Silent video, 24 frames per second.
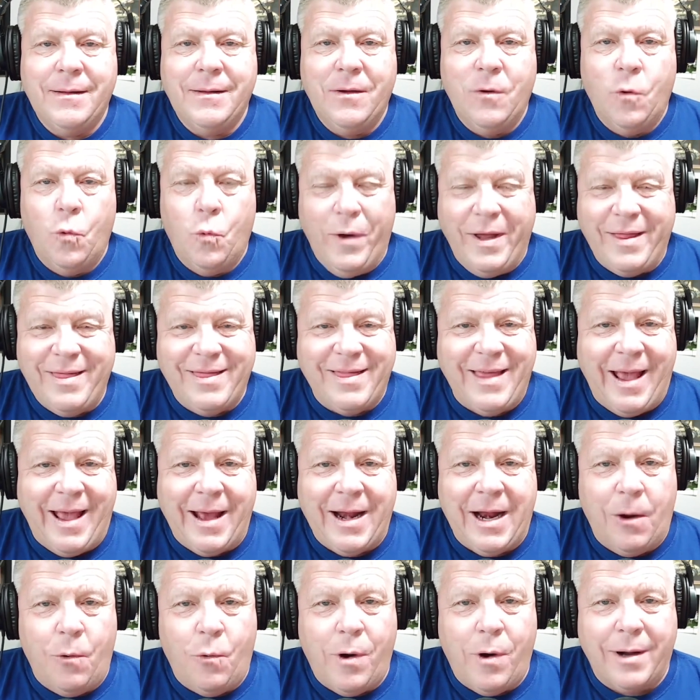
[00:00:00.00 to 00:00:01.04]
With that,
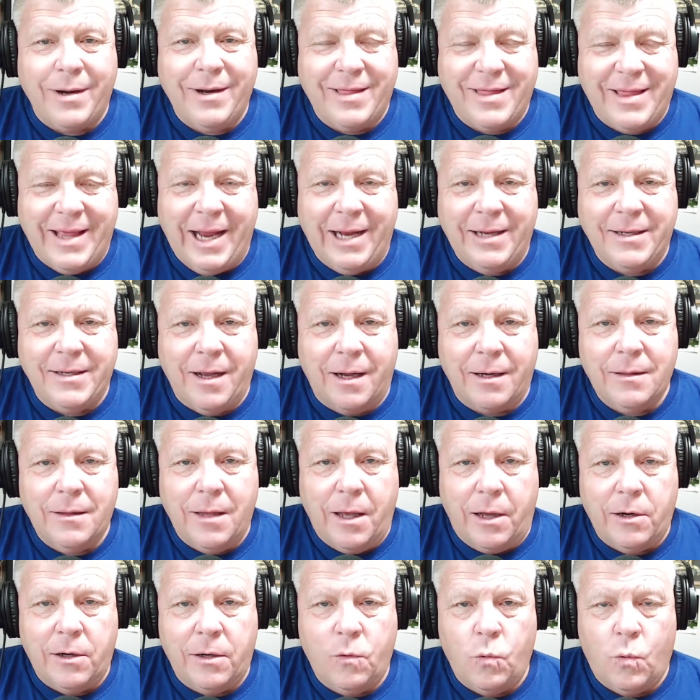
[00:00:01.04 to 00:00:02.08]
I want to thank Doug
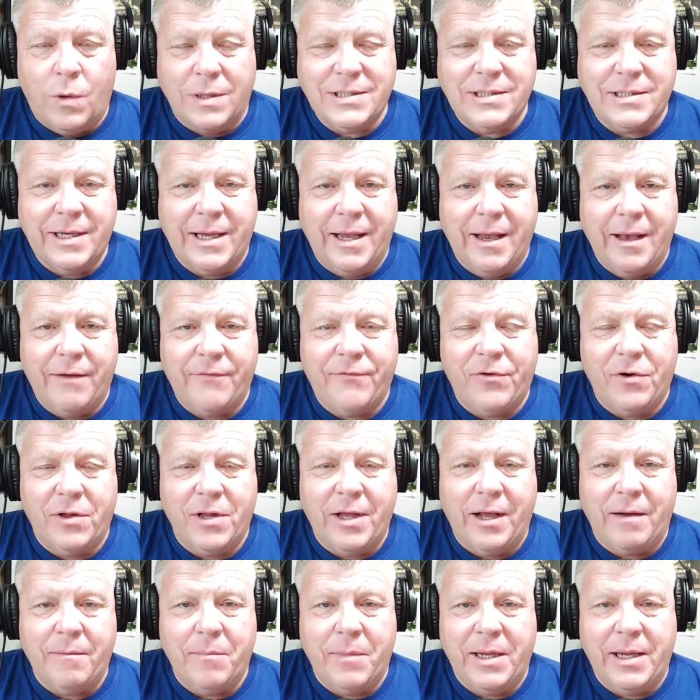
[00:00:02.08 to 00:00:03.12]
Leonard once again for
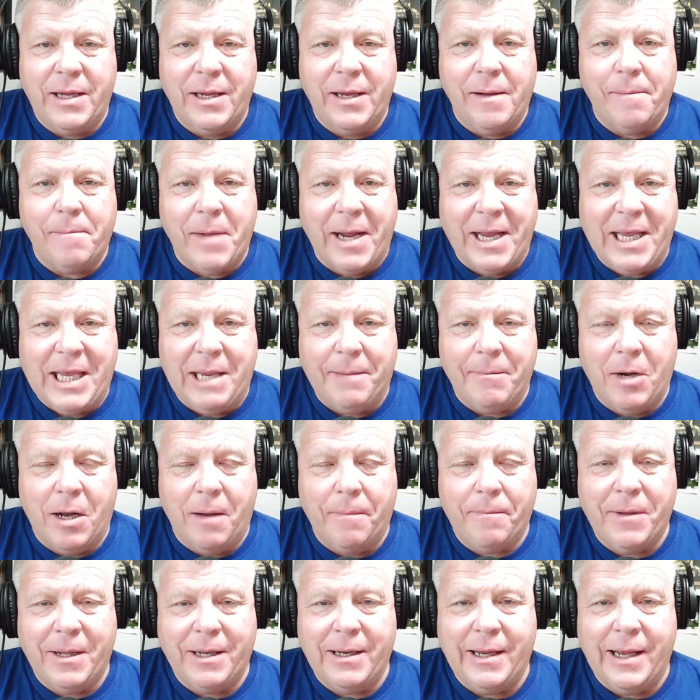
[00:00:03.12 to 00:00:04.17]
letting me mic him
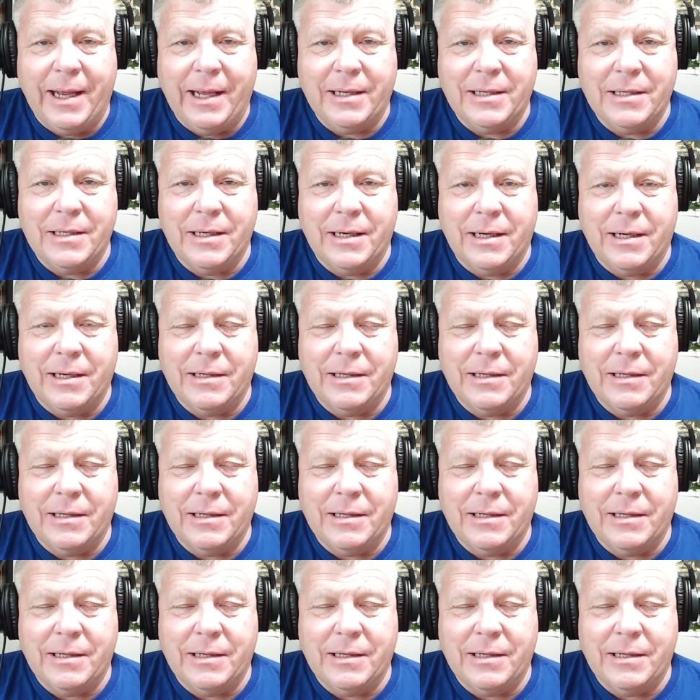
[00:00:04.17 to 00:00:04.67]
up and